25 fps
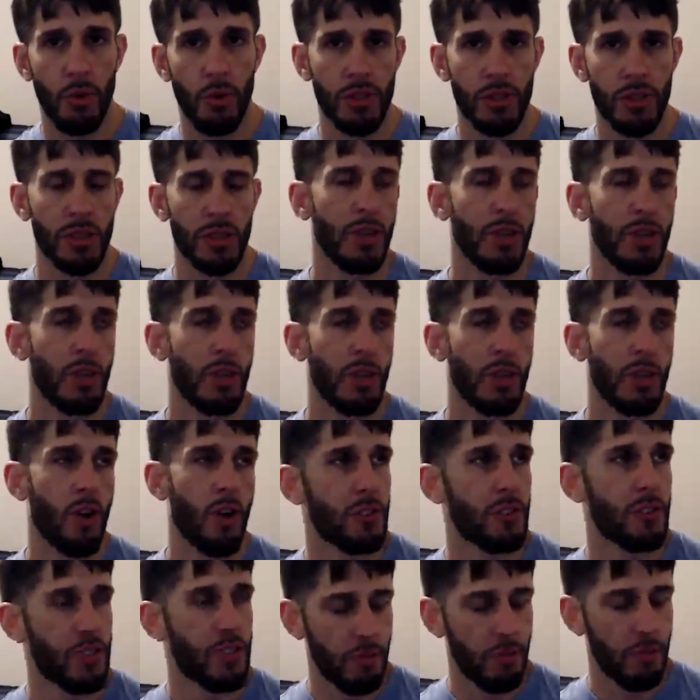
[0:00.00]
it
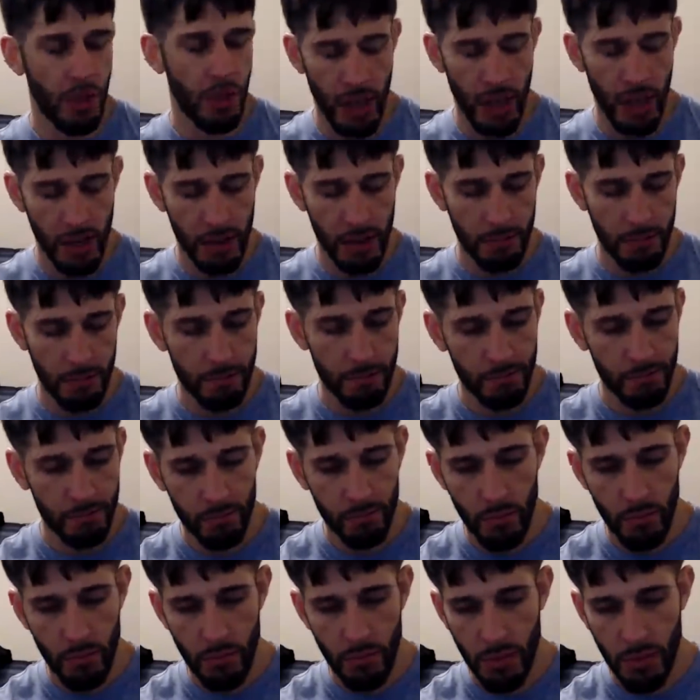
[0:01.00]
wasn't the
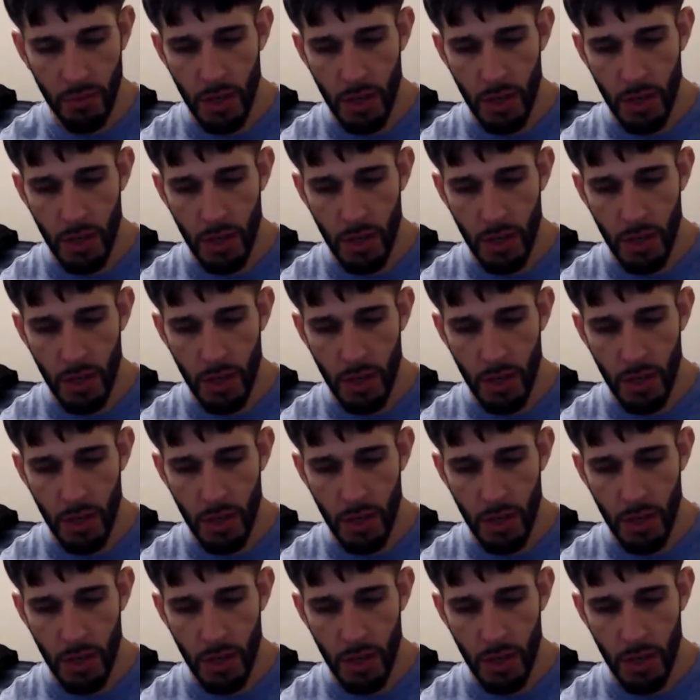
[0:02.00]
quarterback.